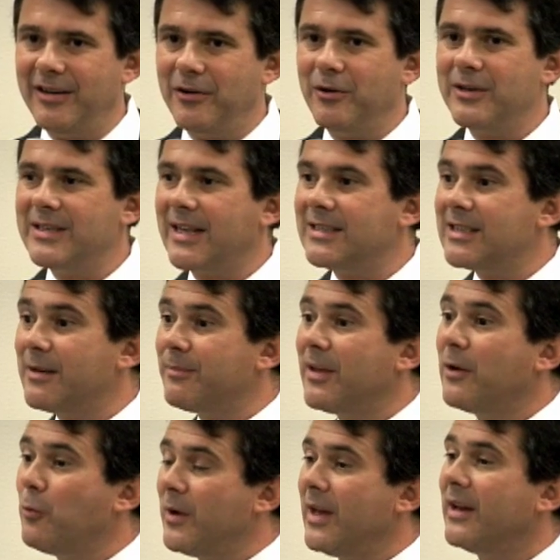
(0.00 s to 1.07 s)
or is that
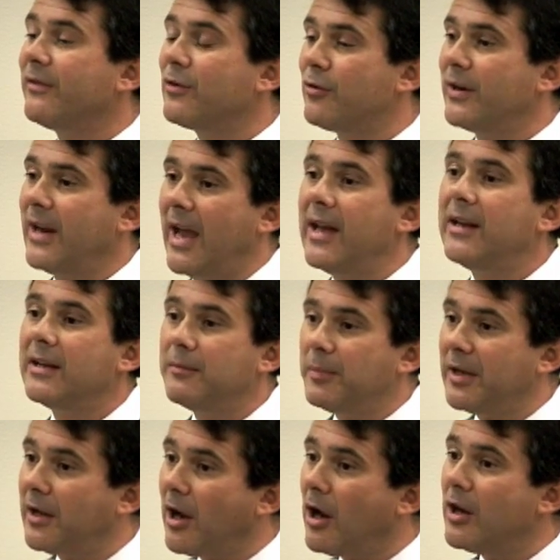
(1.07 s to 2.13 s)
something we have created
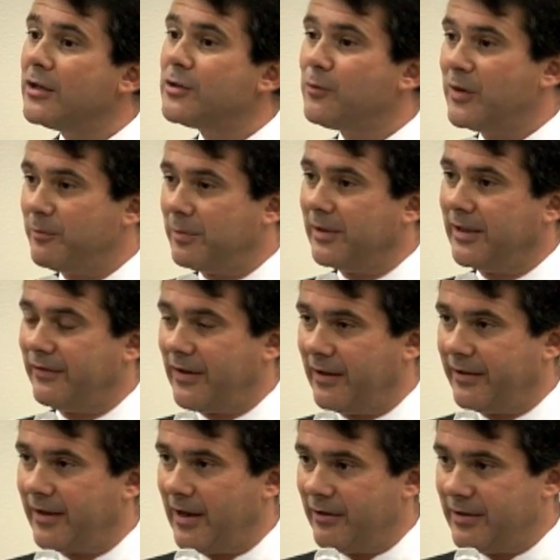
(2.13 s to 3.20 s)
because we believe
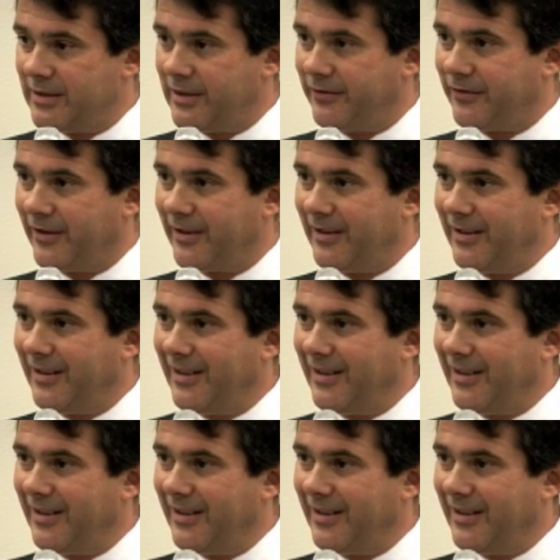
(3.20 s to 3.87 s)
healthcare is different?